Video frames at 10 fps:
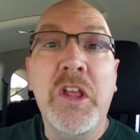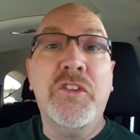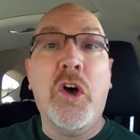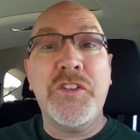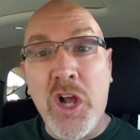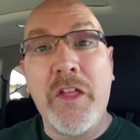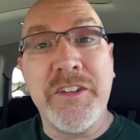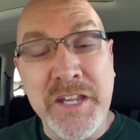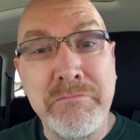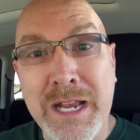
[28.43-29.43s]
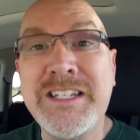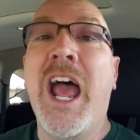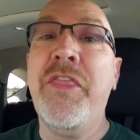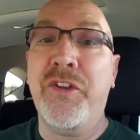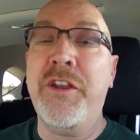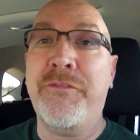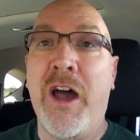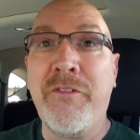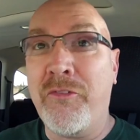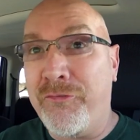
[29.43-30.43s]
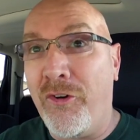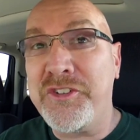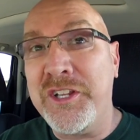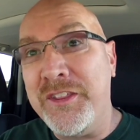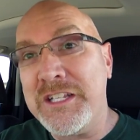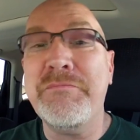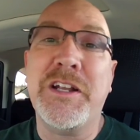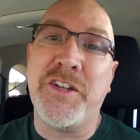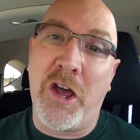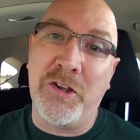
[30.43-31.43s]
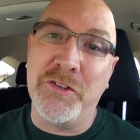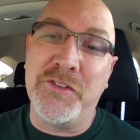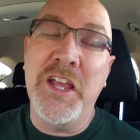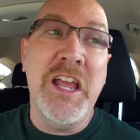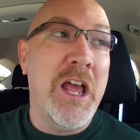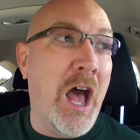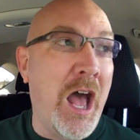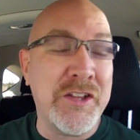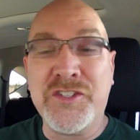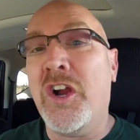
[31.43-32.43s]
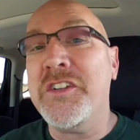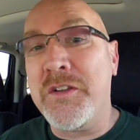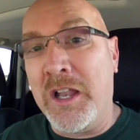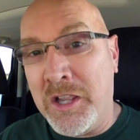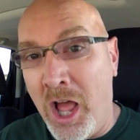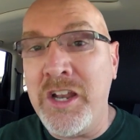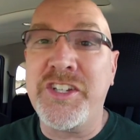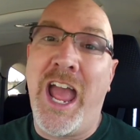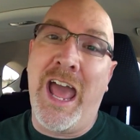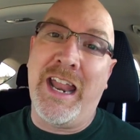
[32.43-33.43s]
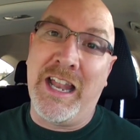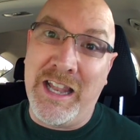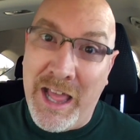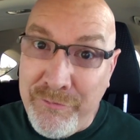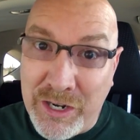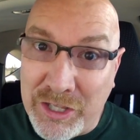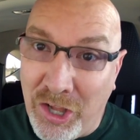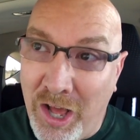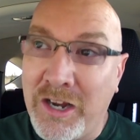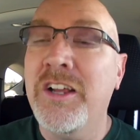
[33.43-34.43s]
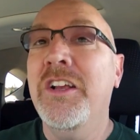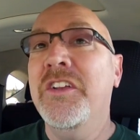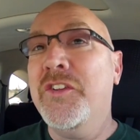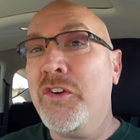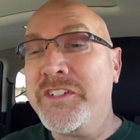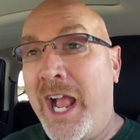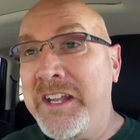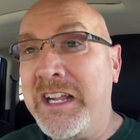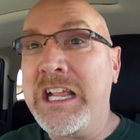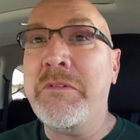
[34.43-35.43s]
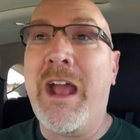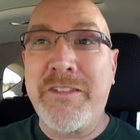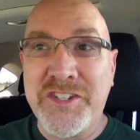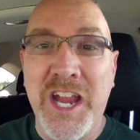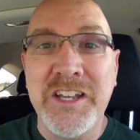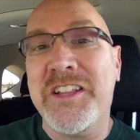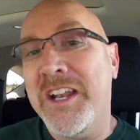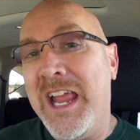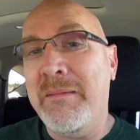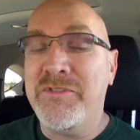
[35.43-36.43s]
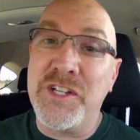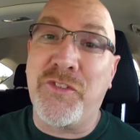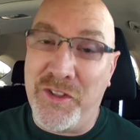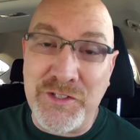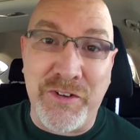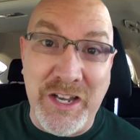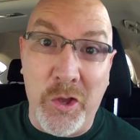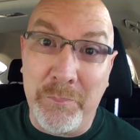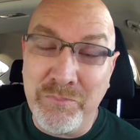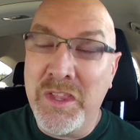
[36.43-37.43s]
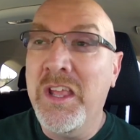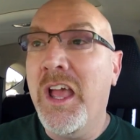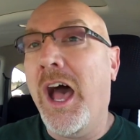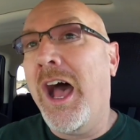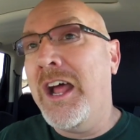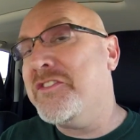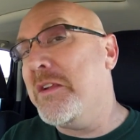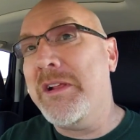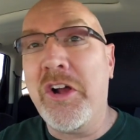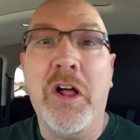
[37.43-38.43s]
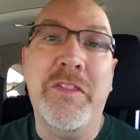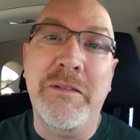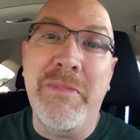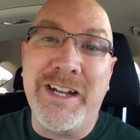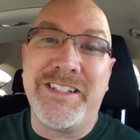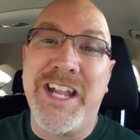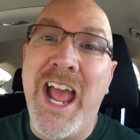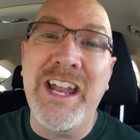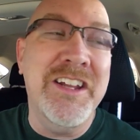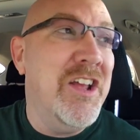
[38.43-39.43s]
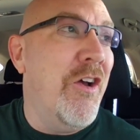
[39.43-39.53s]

So it's called the Mc ten thirty-five. Unfortunately, this McDonald's uh, starts lunch at eleven o'clock. So technically we have to change the name just for this video. Uh, it's gonna be called the Mc ten